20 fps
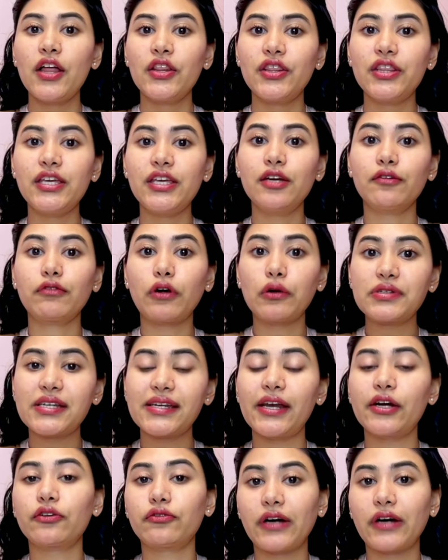the
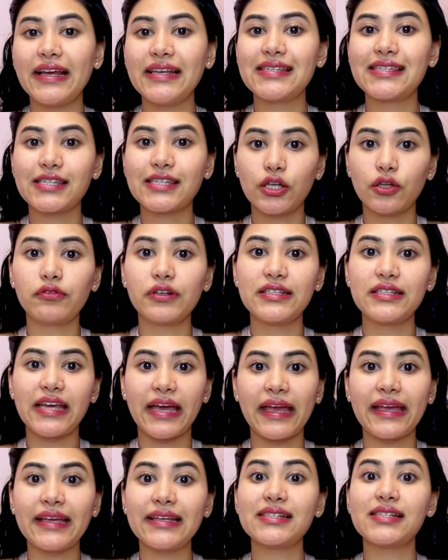rotated array still
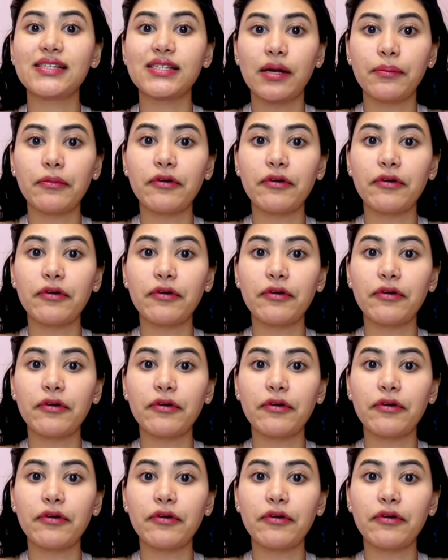retains some